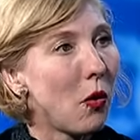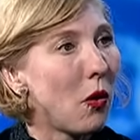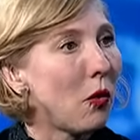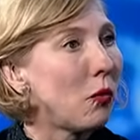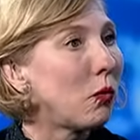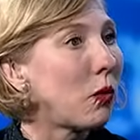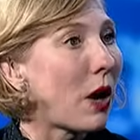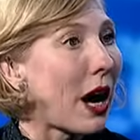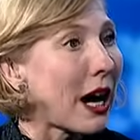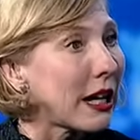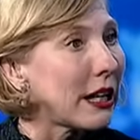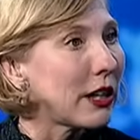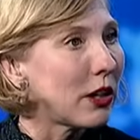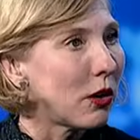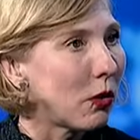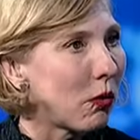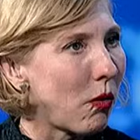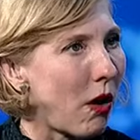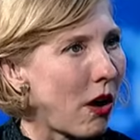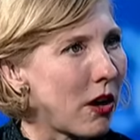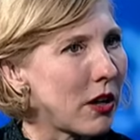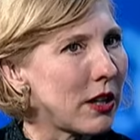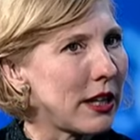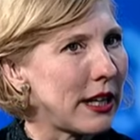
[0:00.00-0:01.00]
rightly or
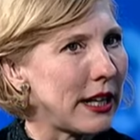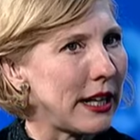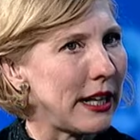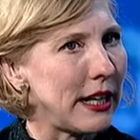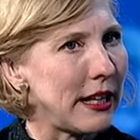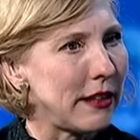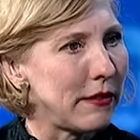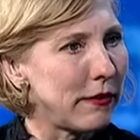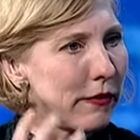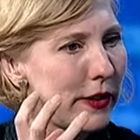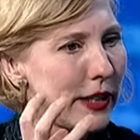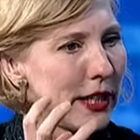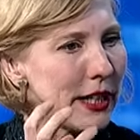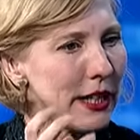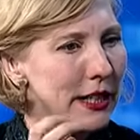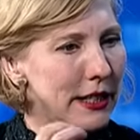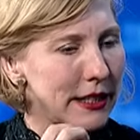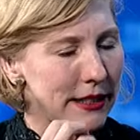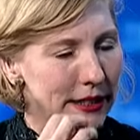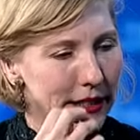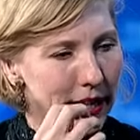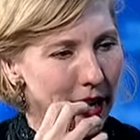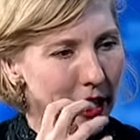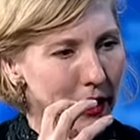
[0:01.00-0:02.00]
wrongly, NVIDIA
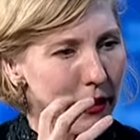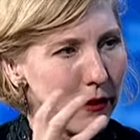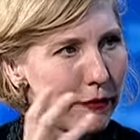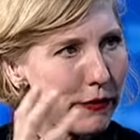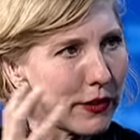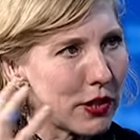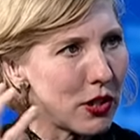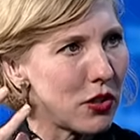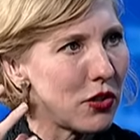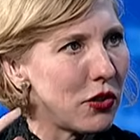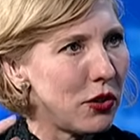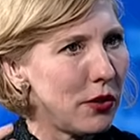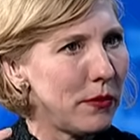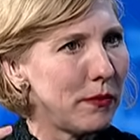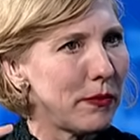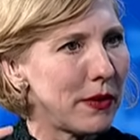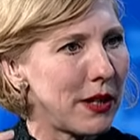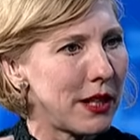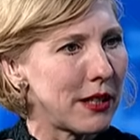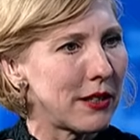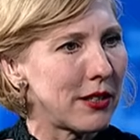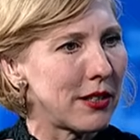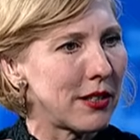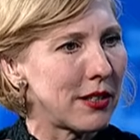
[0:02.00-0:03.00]
has kind of assumed
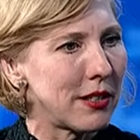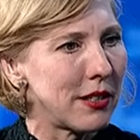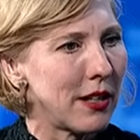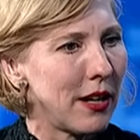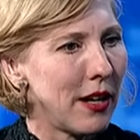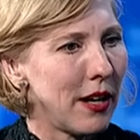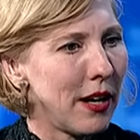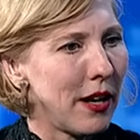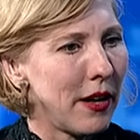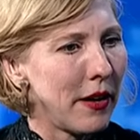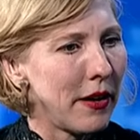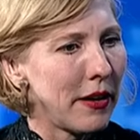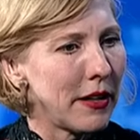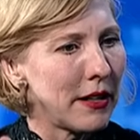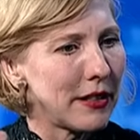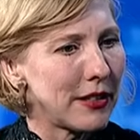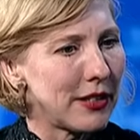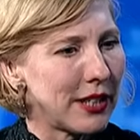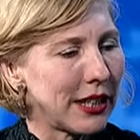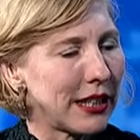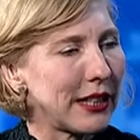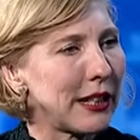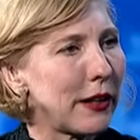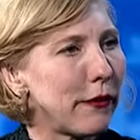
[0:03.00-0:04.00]
this
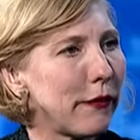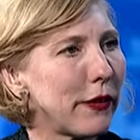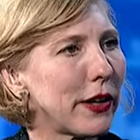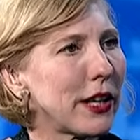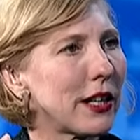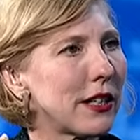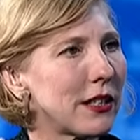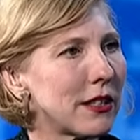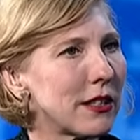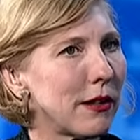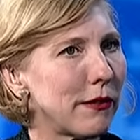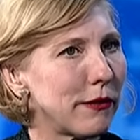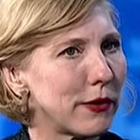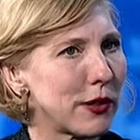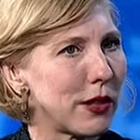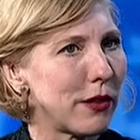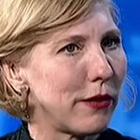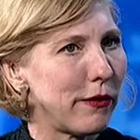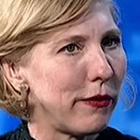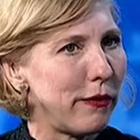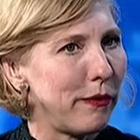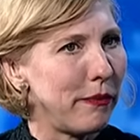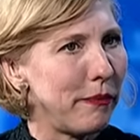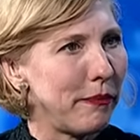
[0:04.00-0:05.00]
significance of sort
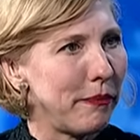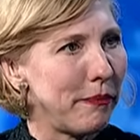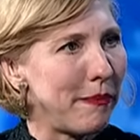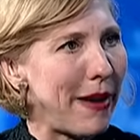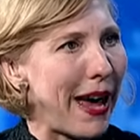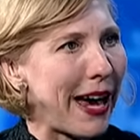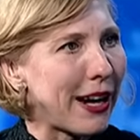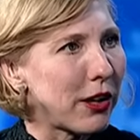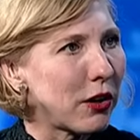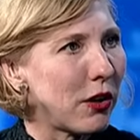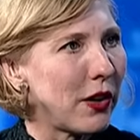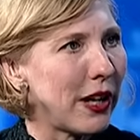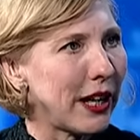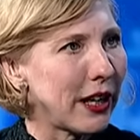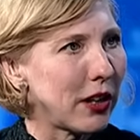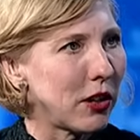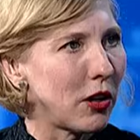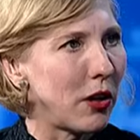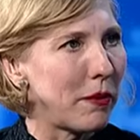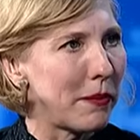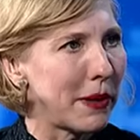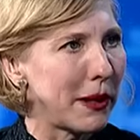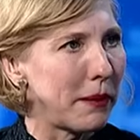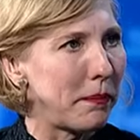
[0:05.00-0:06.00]
of
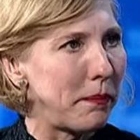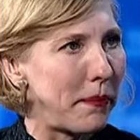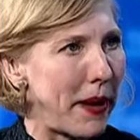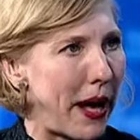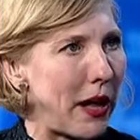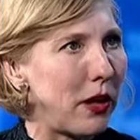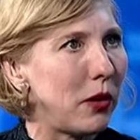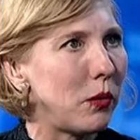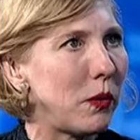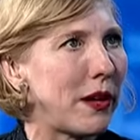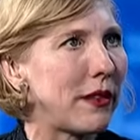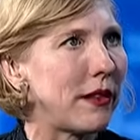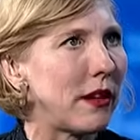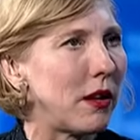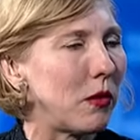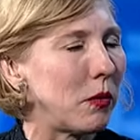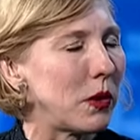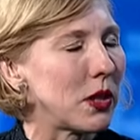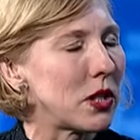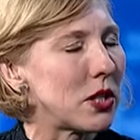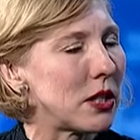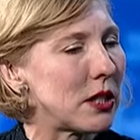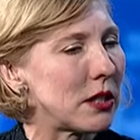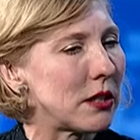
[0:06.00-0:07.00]
macroeconomic bellwether,
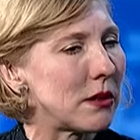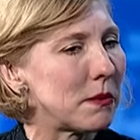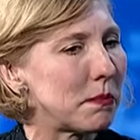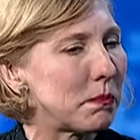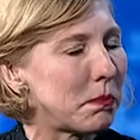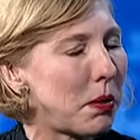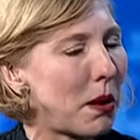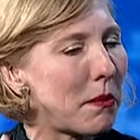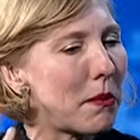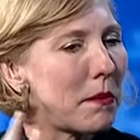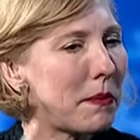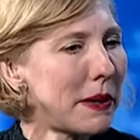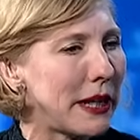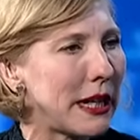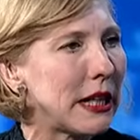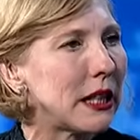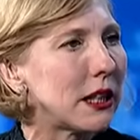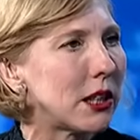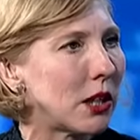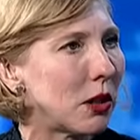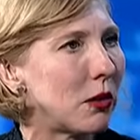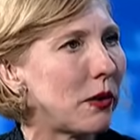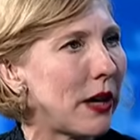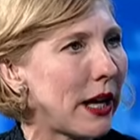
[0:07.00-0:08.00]
which is probably
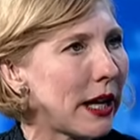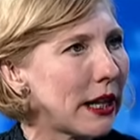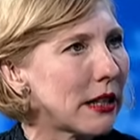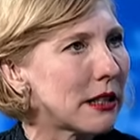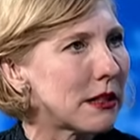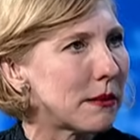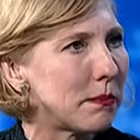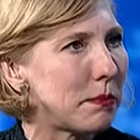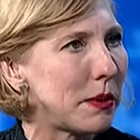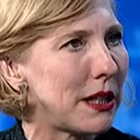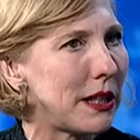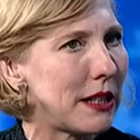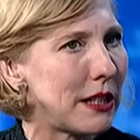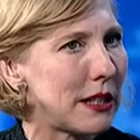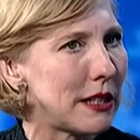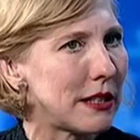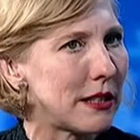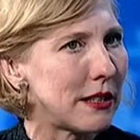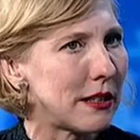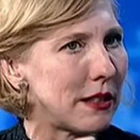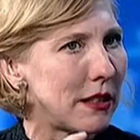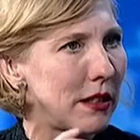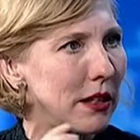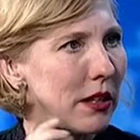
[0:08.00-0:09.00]
incorrect, but it
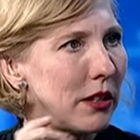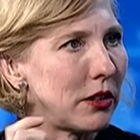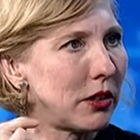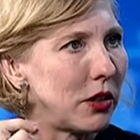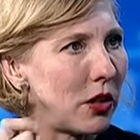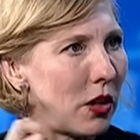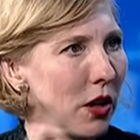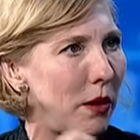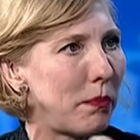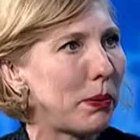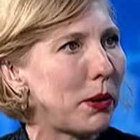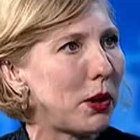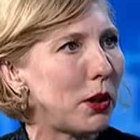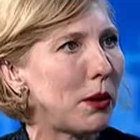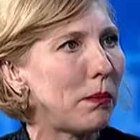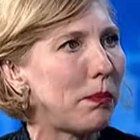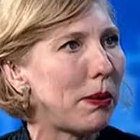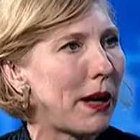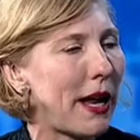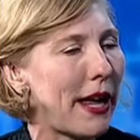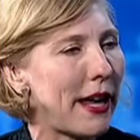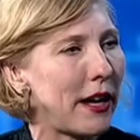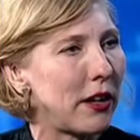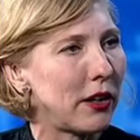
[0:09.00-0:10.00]
is, you know, a pure
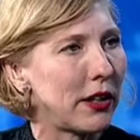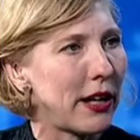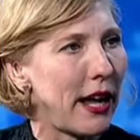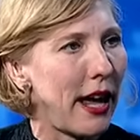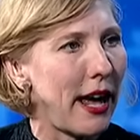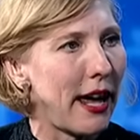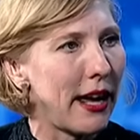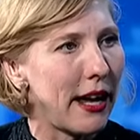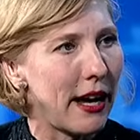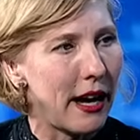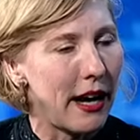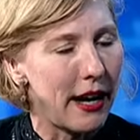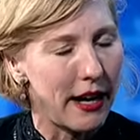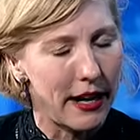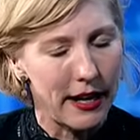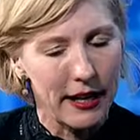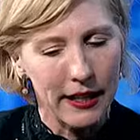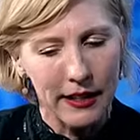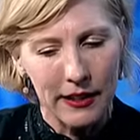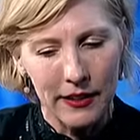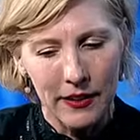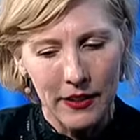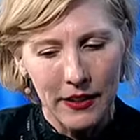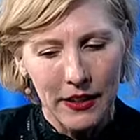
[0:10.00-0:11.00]
play on
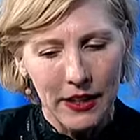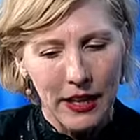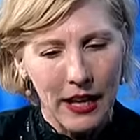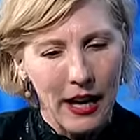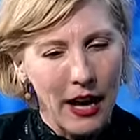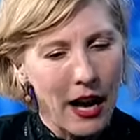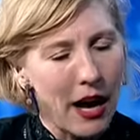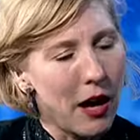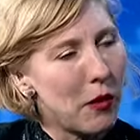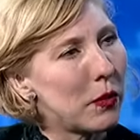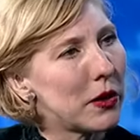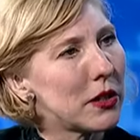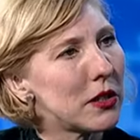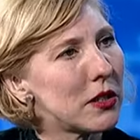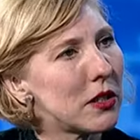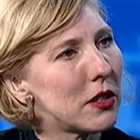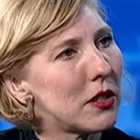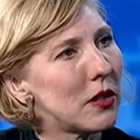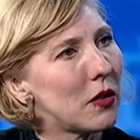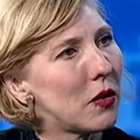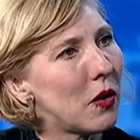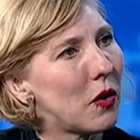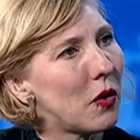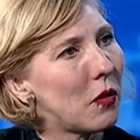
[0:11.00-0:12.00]
AI. I wonder
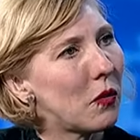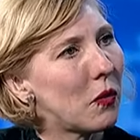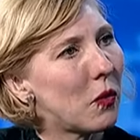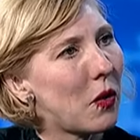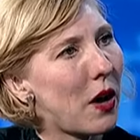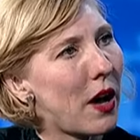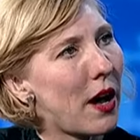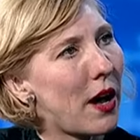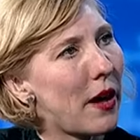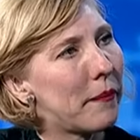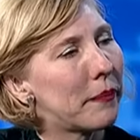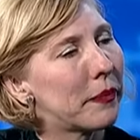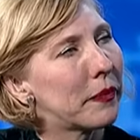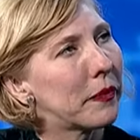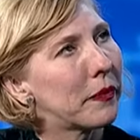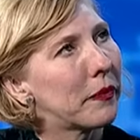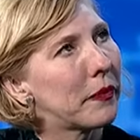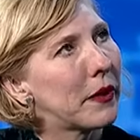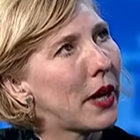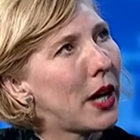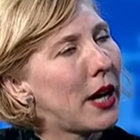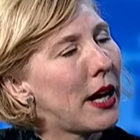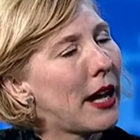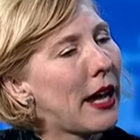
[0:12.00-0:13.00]
mm. um,
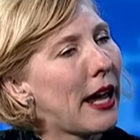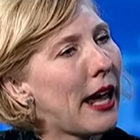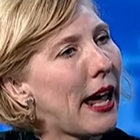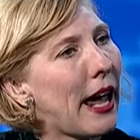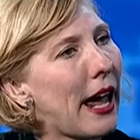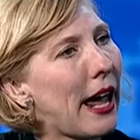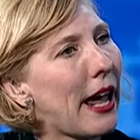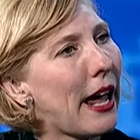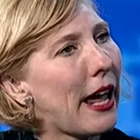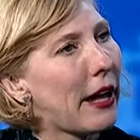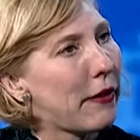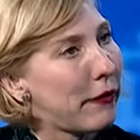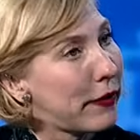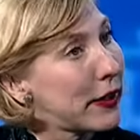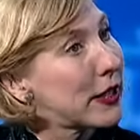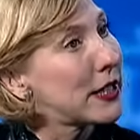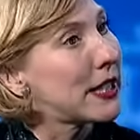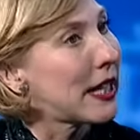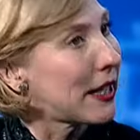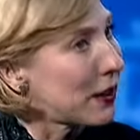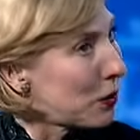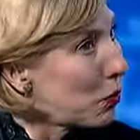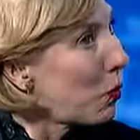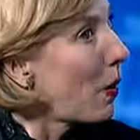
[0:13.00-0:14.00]
if it
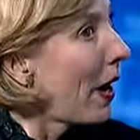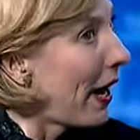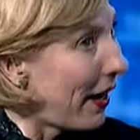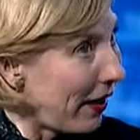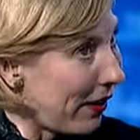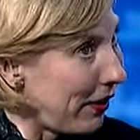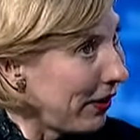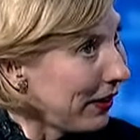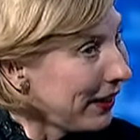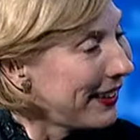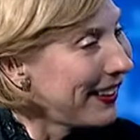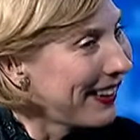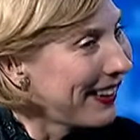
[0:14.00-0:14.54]
does well